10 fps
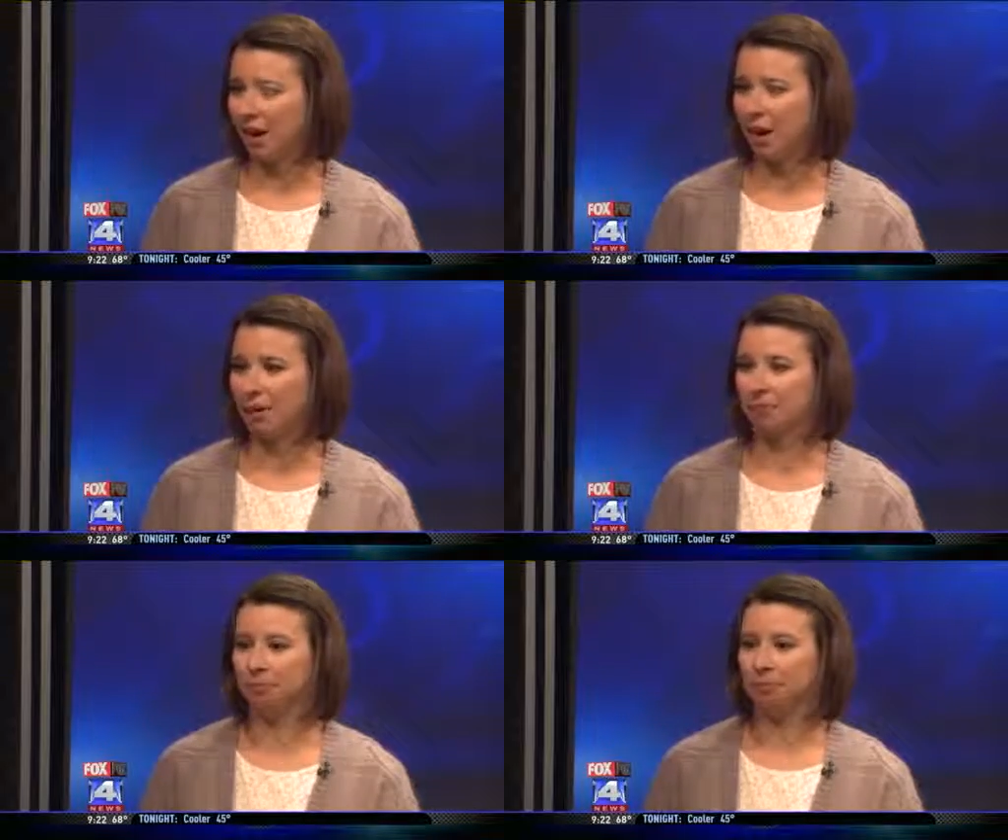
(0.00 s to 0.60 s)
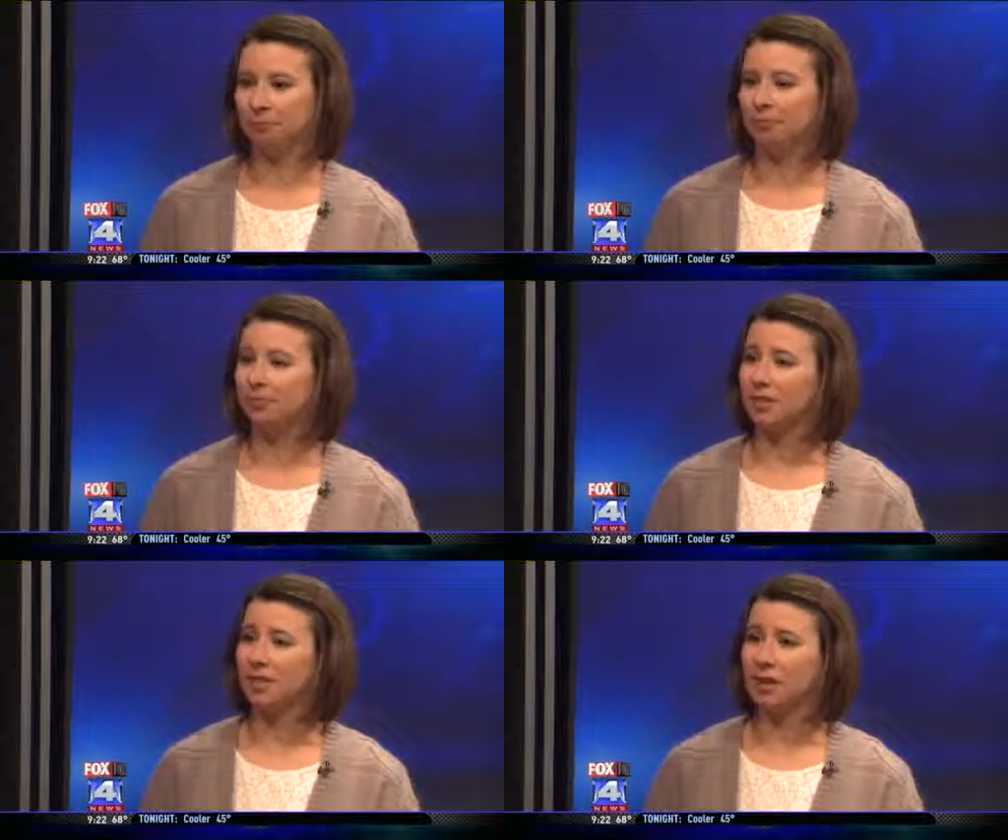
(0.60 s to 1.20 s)

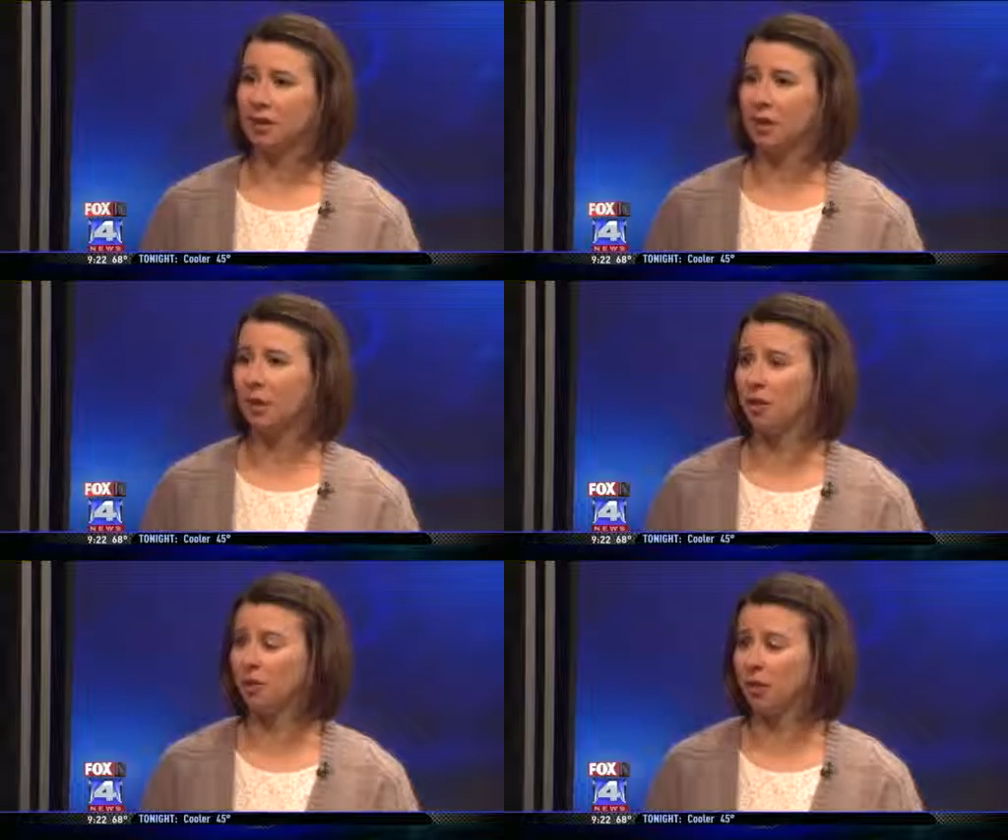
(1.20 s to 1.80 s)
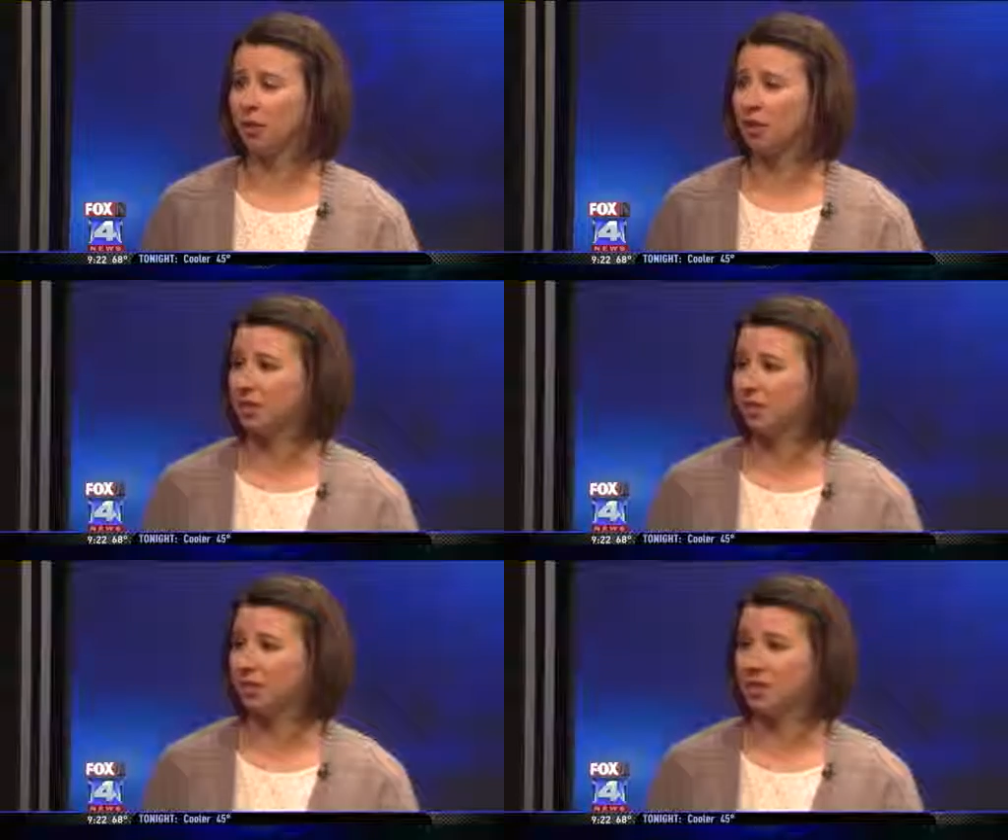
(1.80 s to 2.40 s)
You can go to the Family
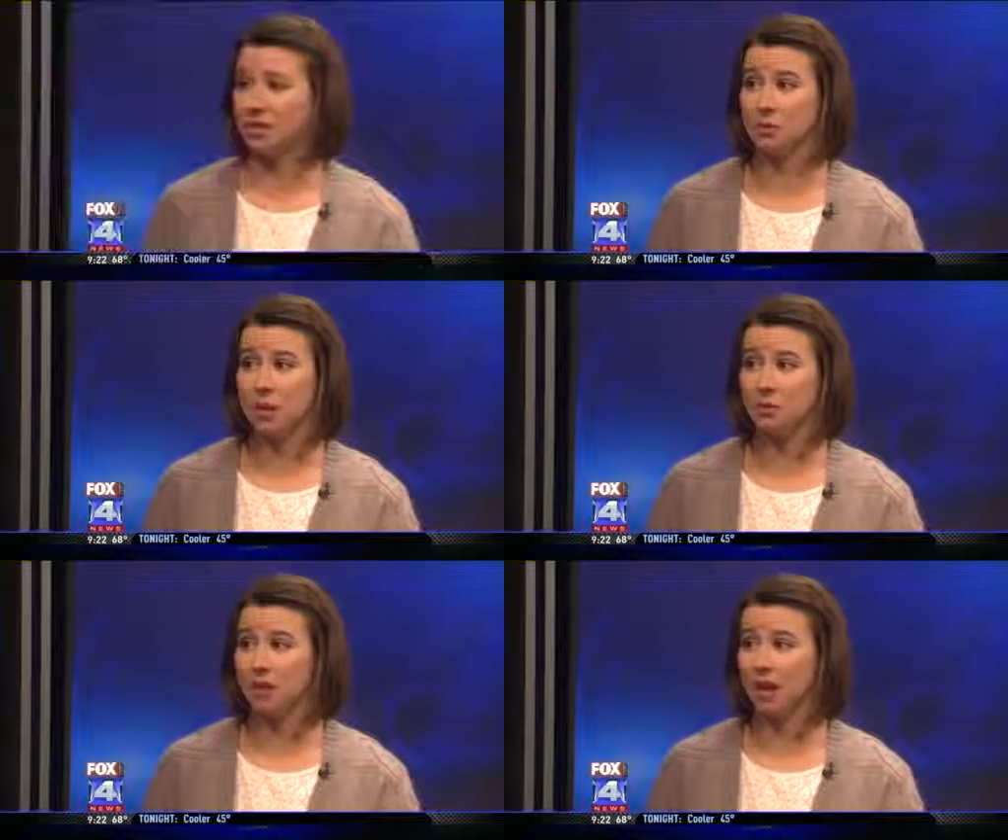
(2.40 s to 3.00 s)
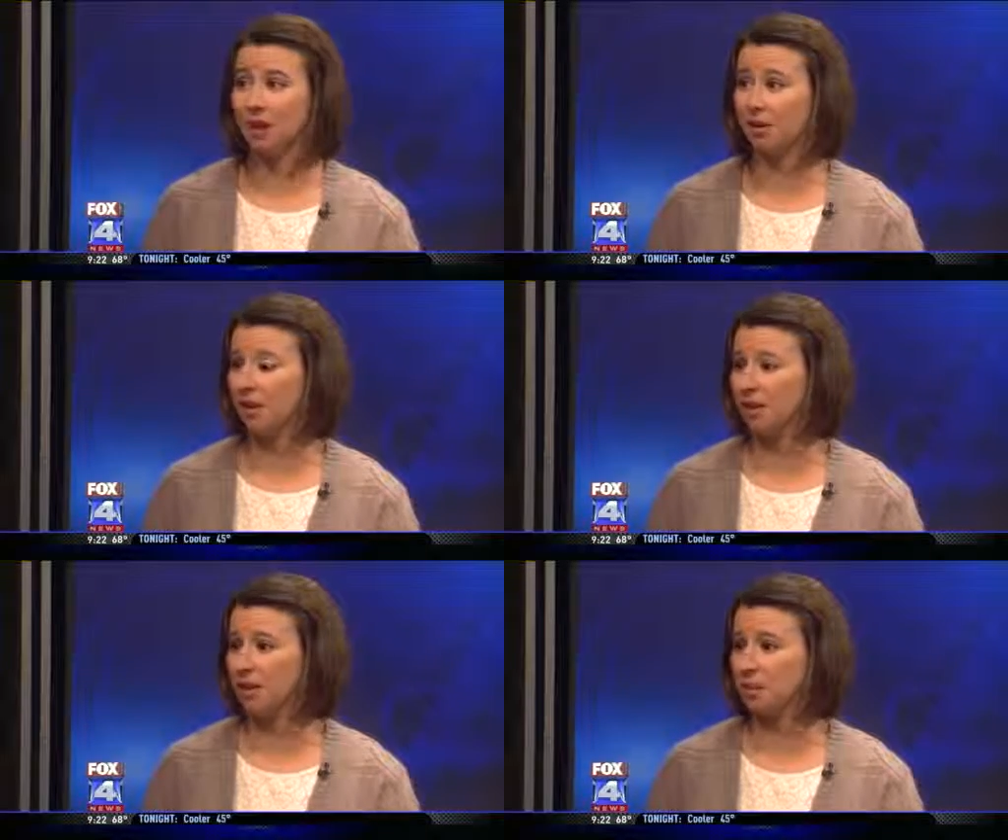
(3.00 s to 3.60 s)
Conservancy's website or
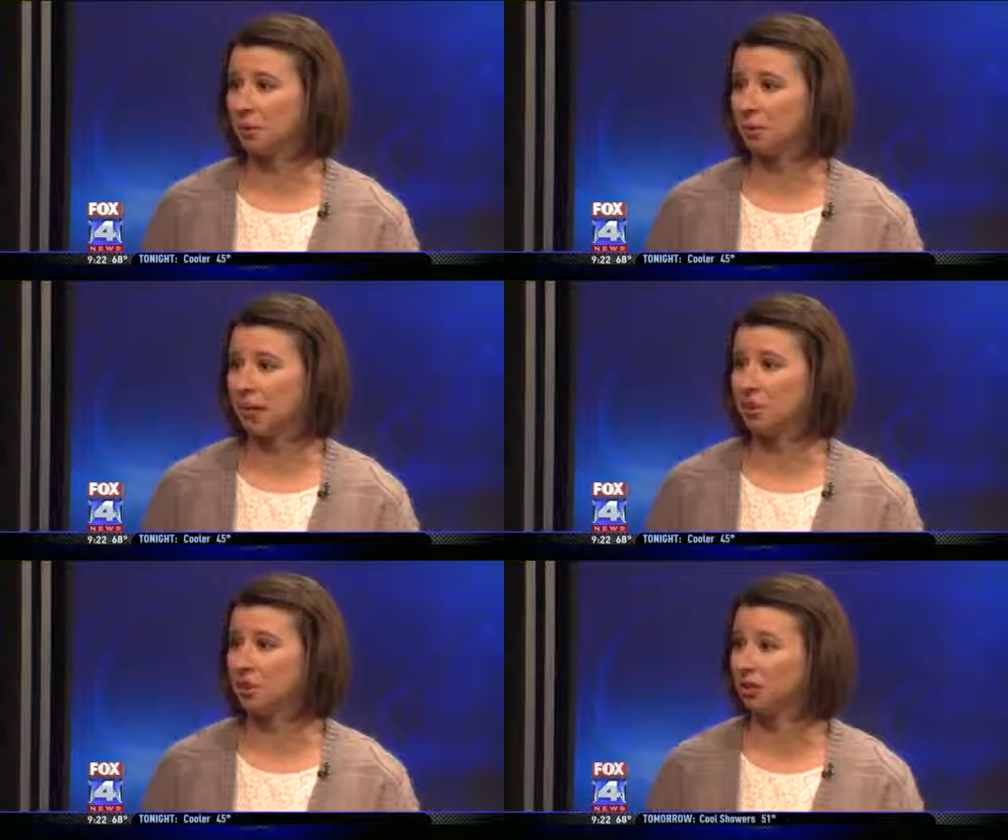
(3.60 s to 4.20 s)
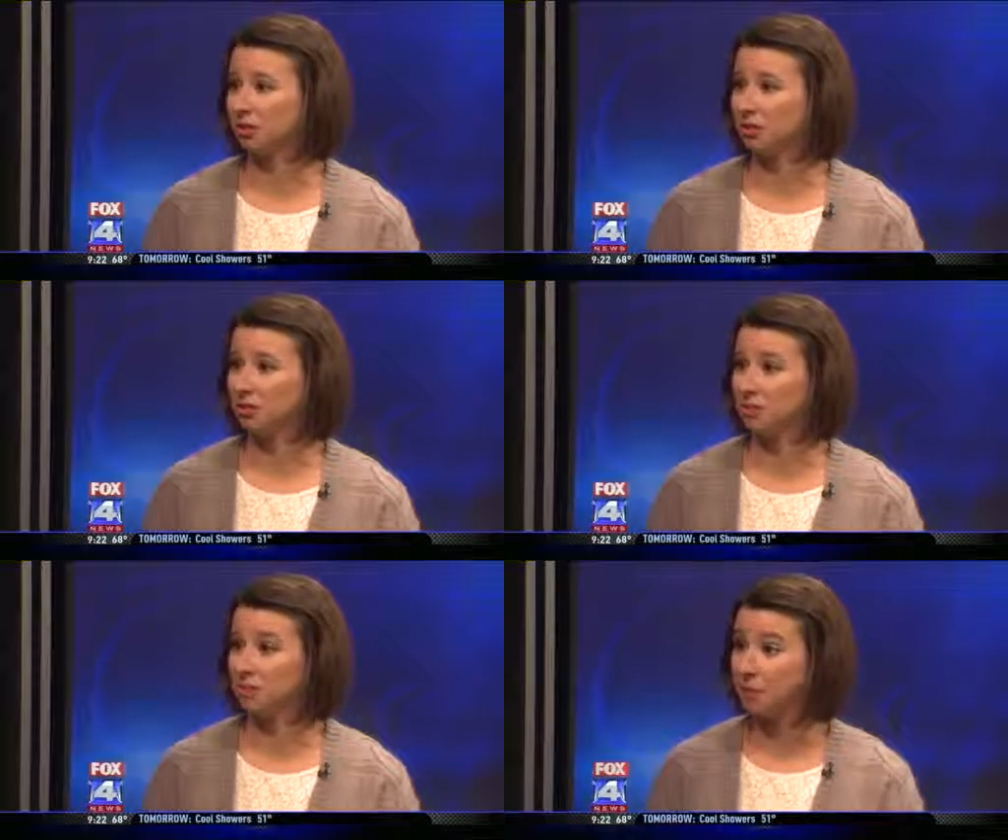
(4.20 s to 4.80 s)
our Facebook page to learn
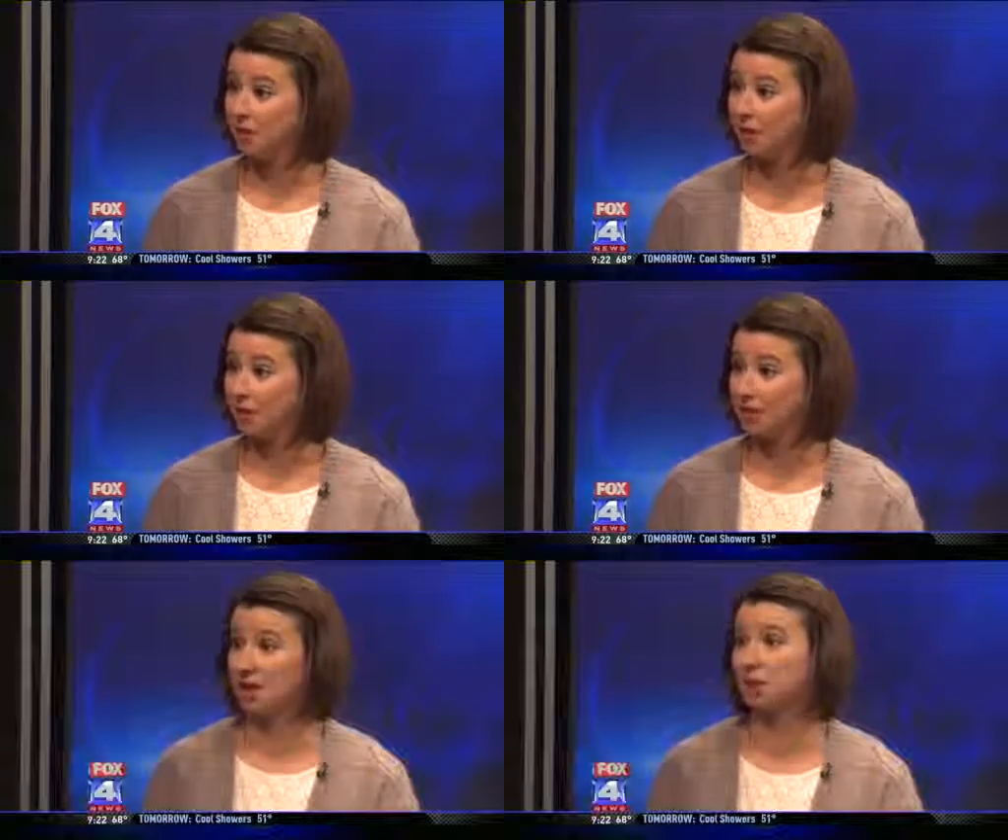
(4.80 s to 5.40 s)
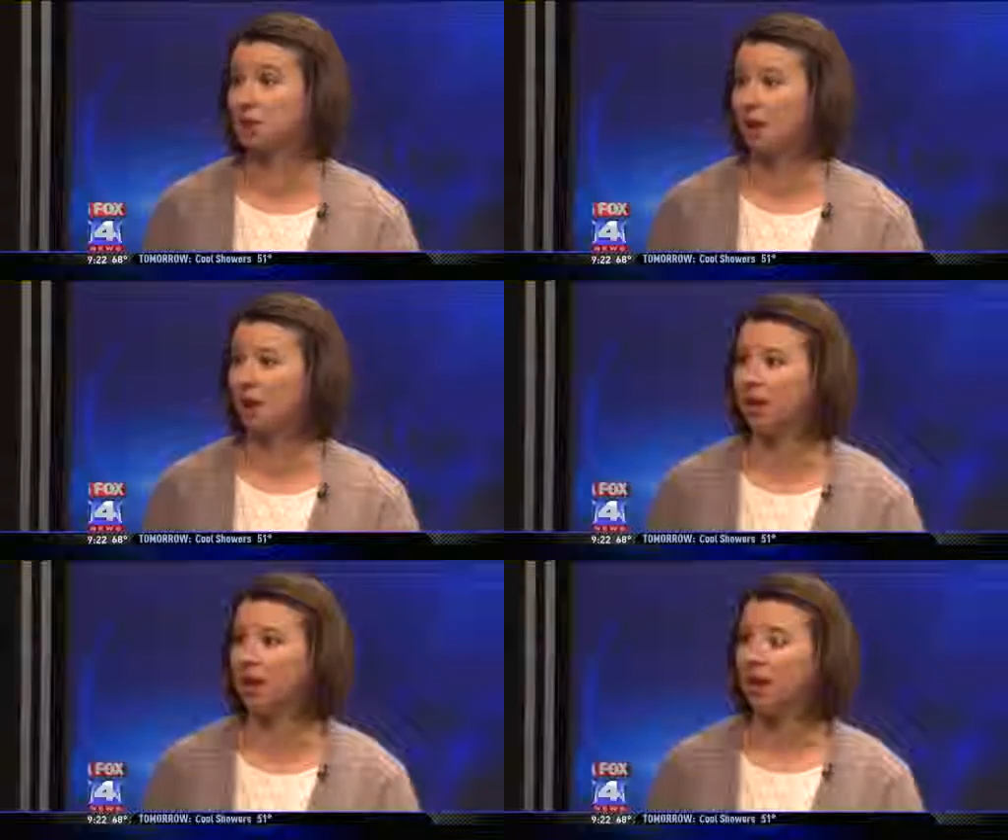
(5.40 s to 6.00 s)
specific tips
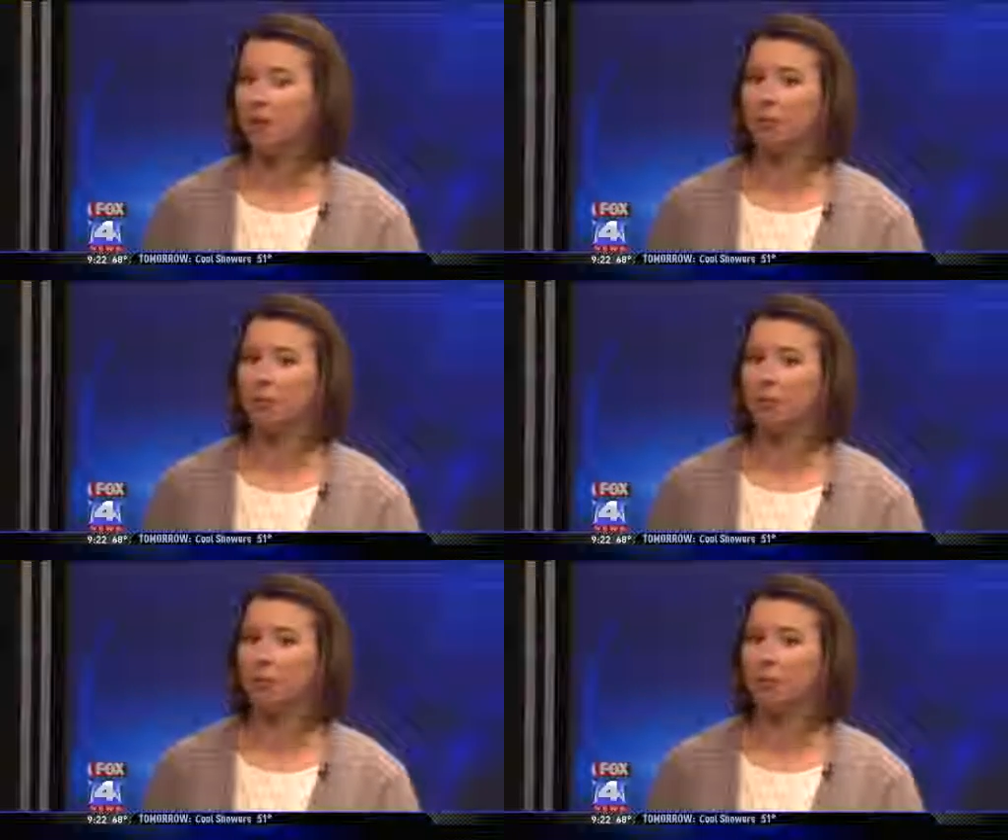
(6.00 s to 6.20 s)
about it,